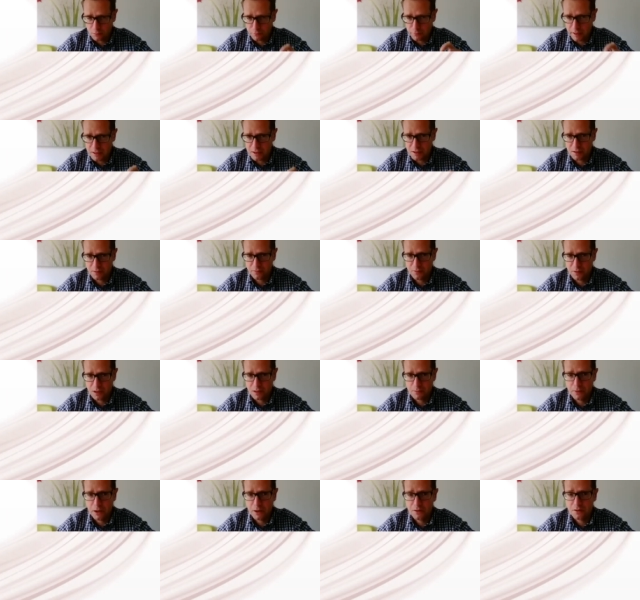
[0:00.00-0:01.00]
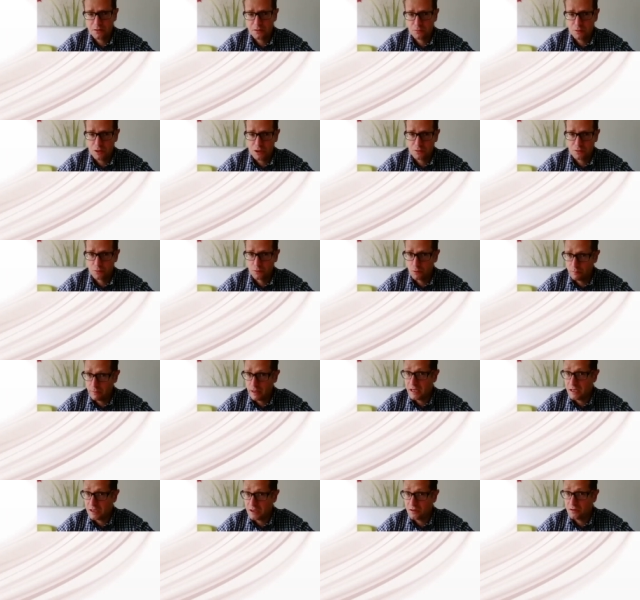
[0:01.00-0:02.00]
range of different components which are all
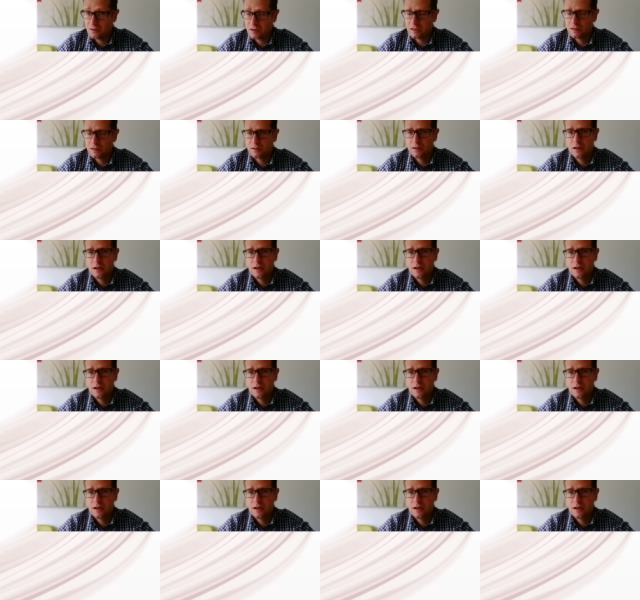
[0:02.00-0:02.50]
made using